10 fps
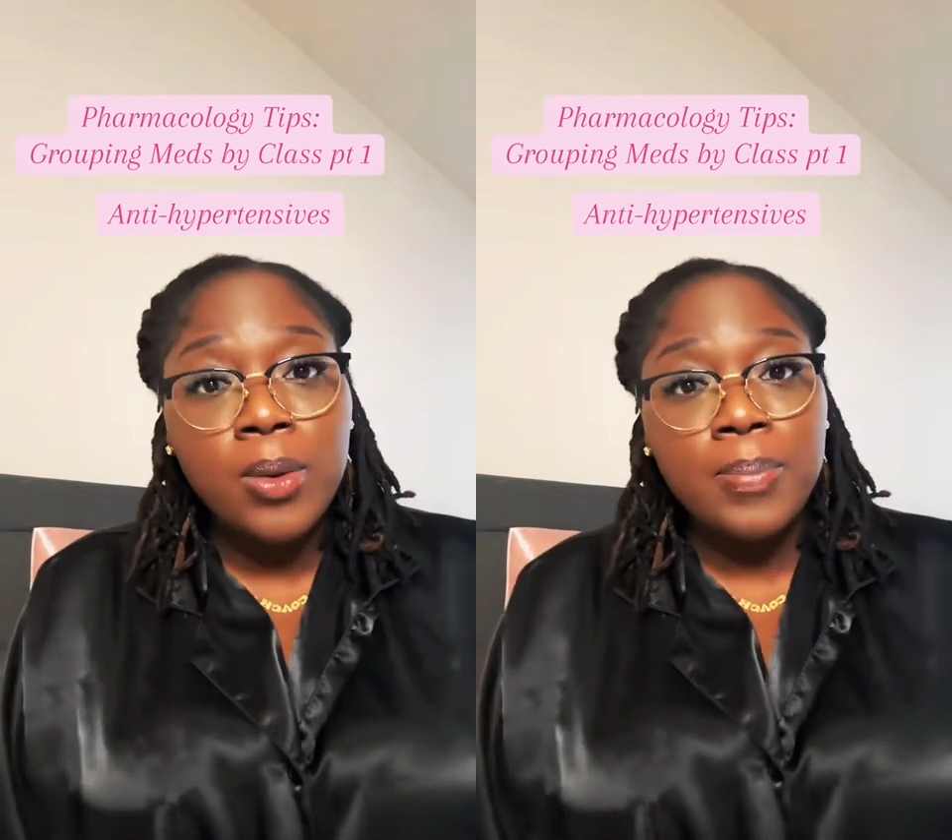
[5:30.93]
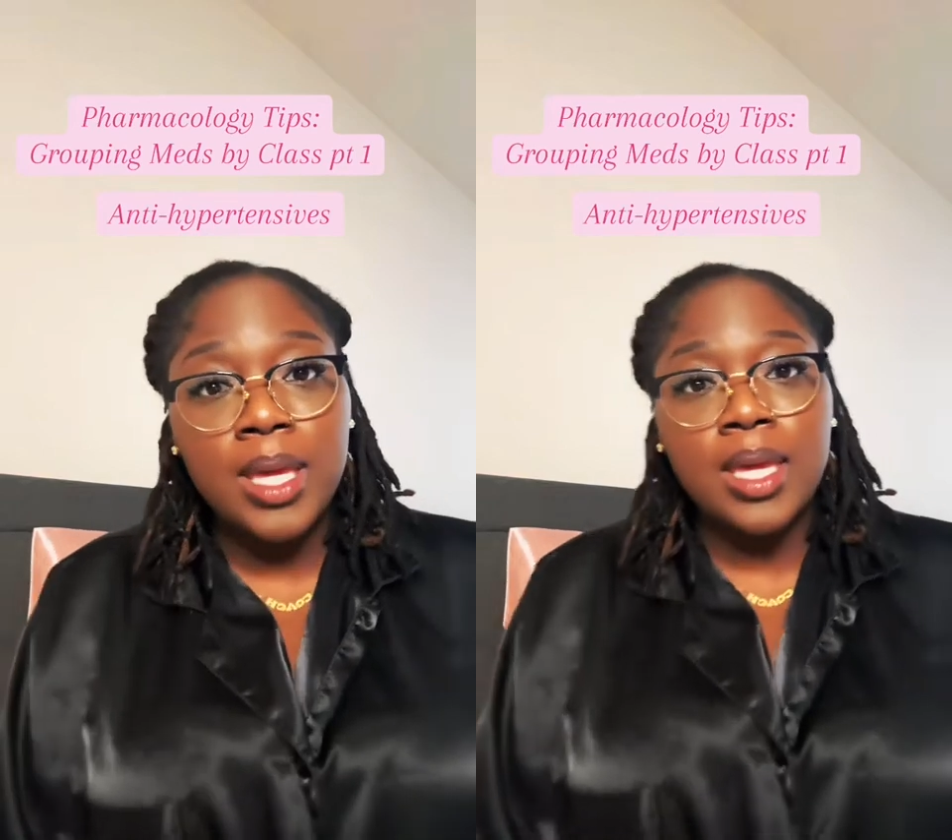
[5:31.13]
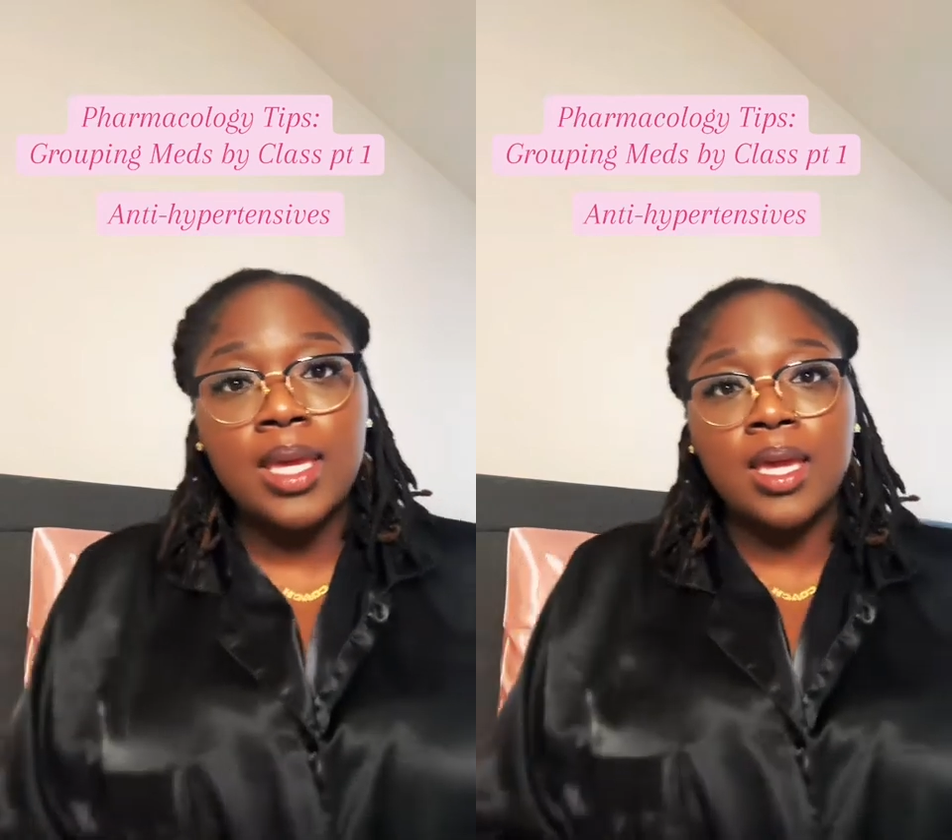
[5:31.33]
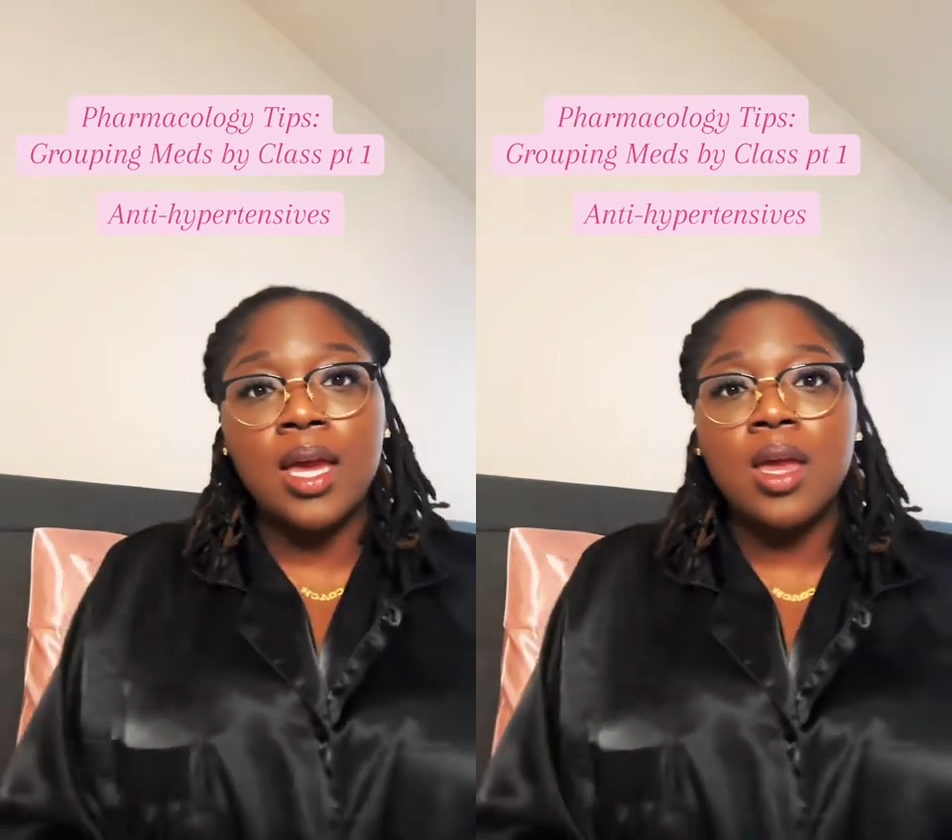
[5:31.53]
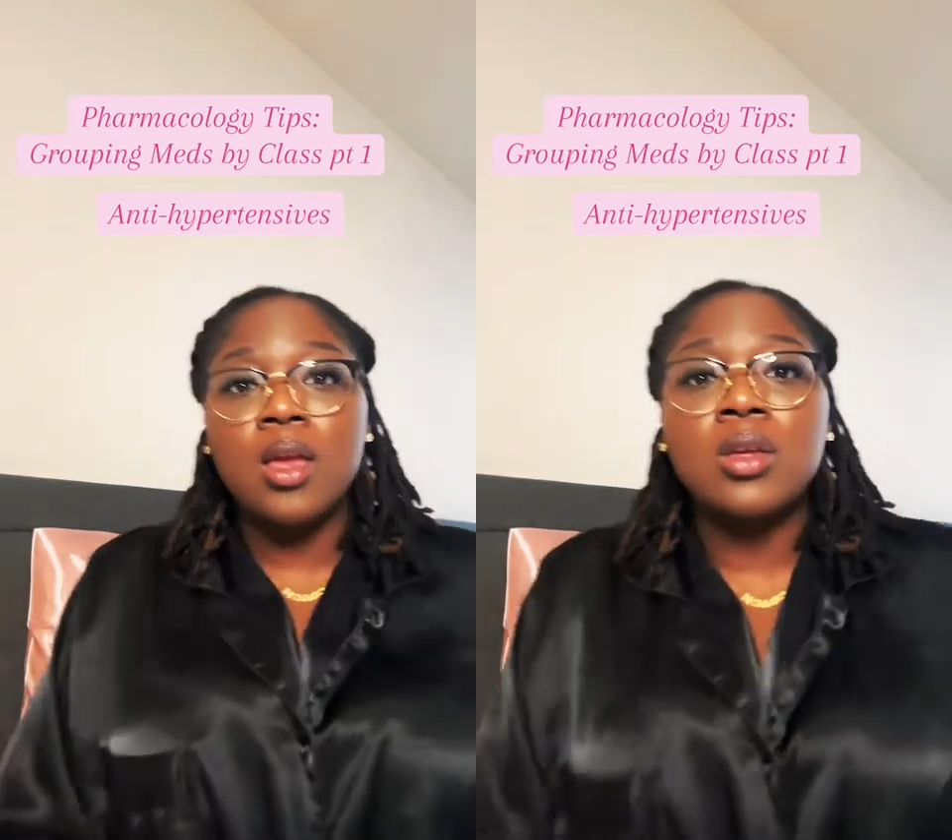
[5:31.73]
be
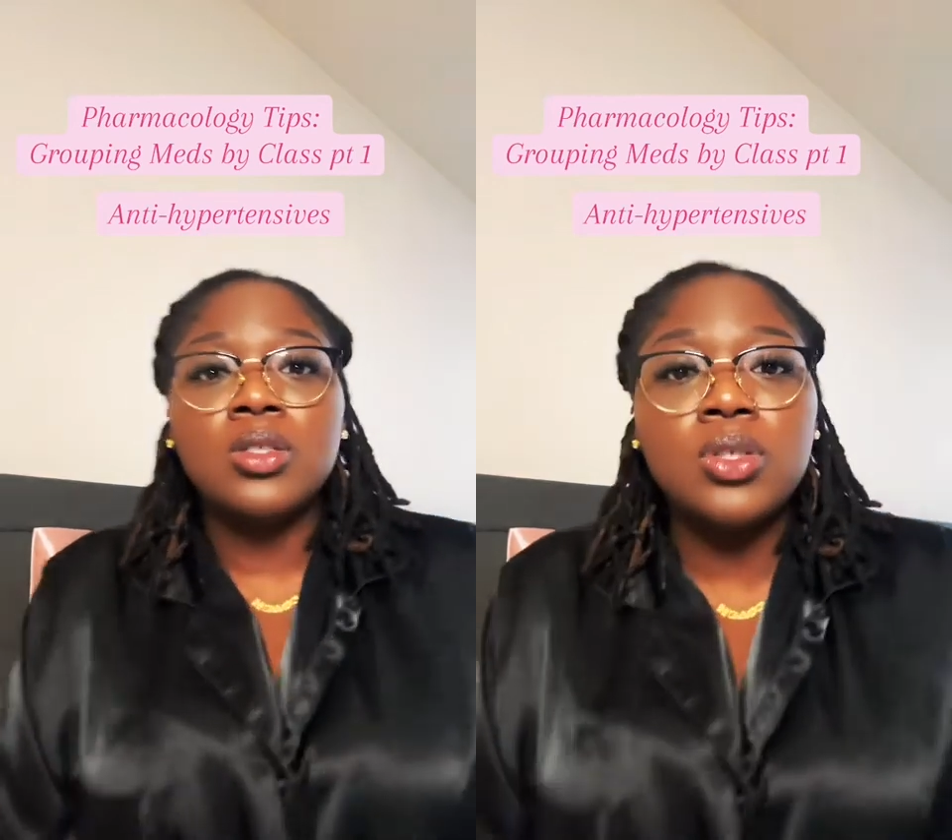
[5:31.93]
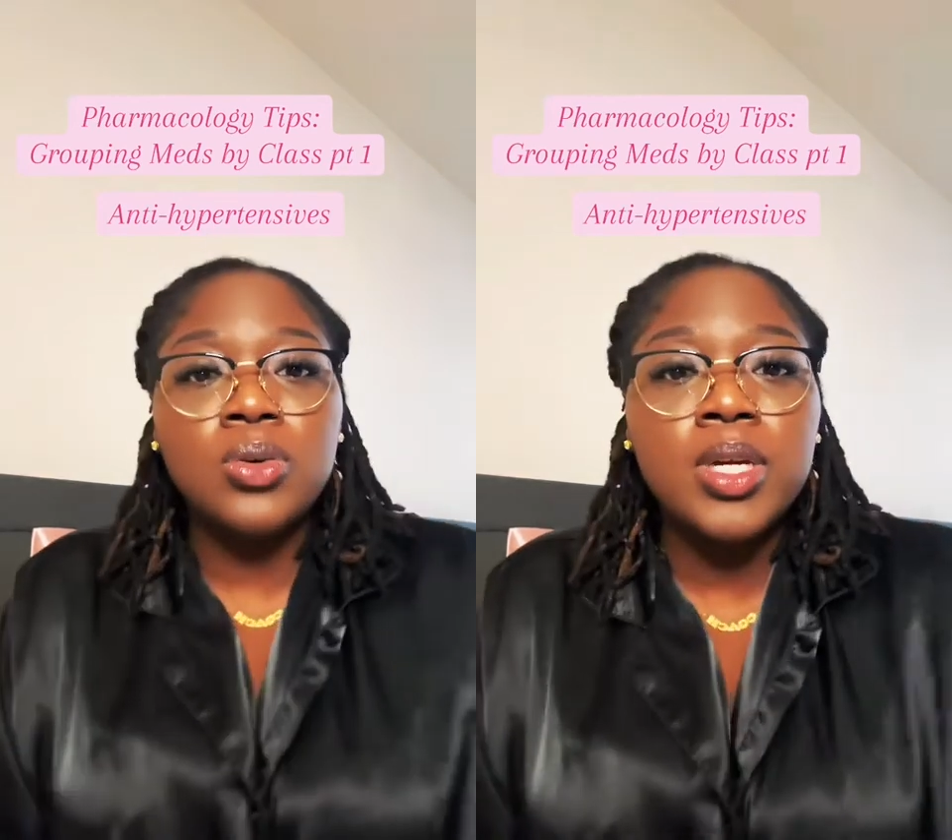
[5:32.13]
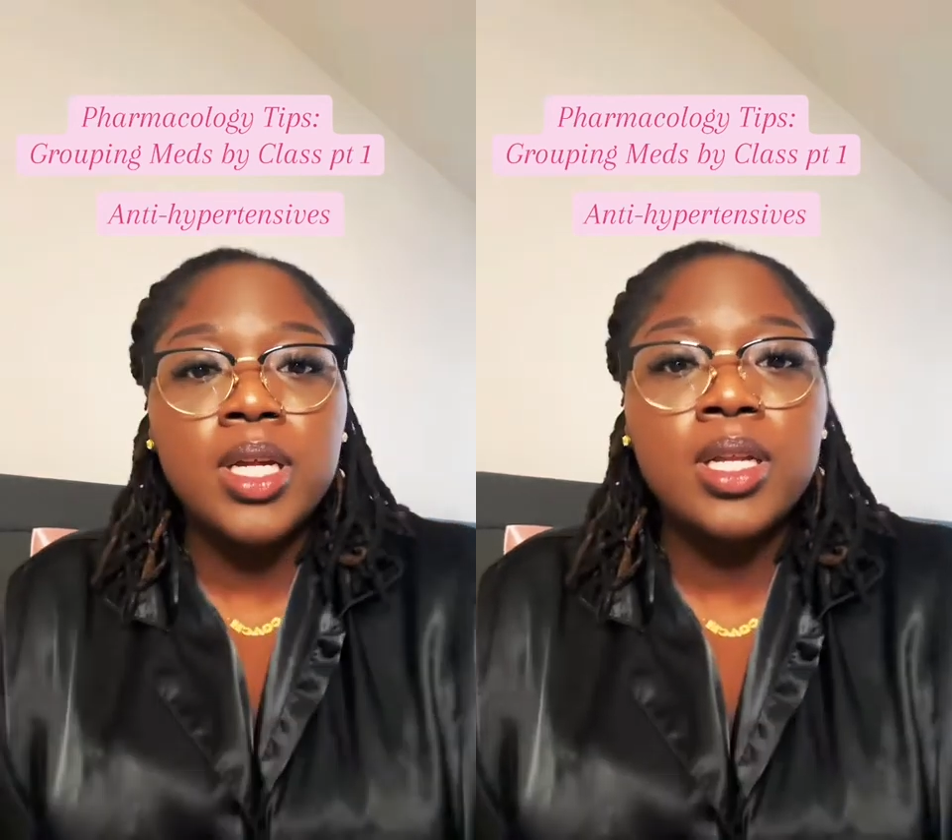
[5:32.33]
doing...